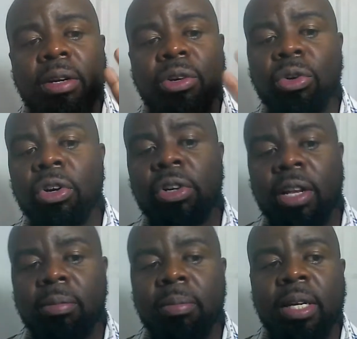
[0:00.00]

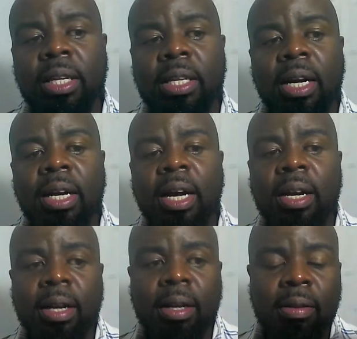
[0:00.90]
neurotransmitters are
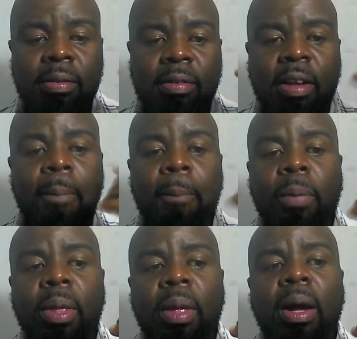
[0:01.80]
down, some
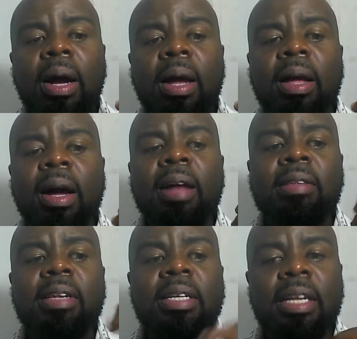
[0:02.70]
higher
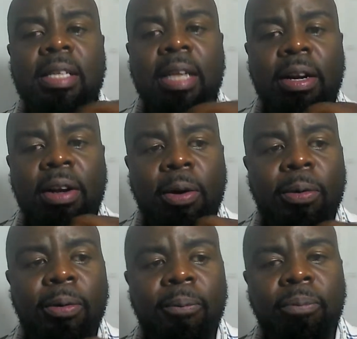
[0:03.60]
centers are down.
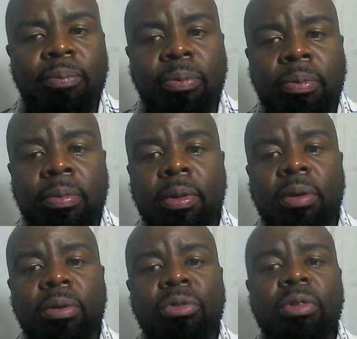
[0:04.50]

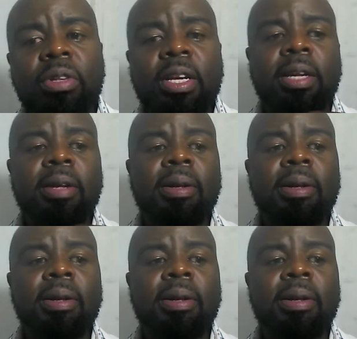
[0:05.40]
You see,